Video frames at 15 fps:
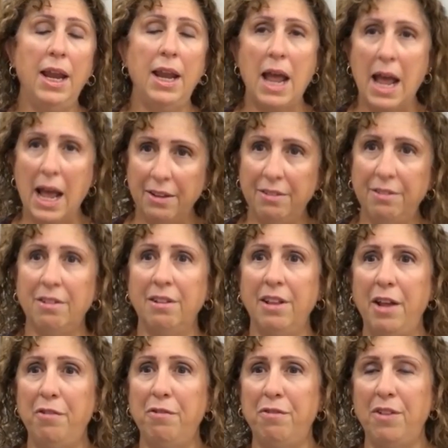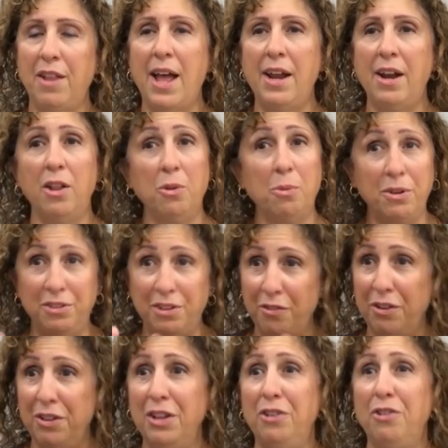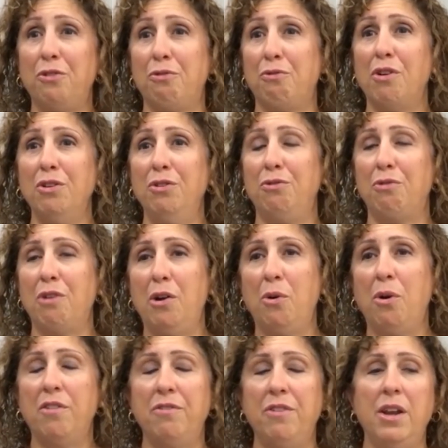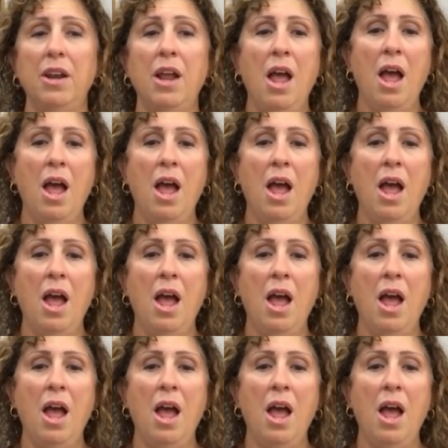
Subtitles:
It has to lay flat, otherwise everything just runs right off it.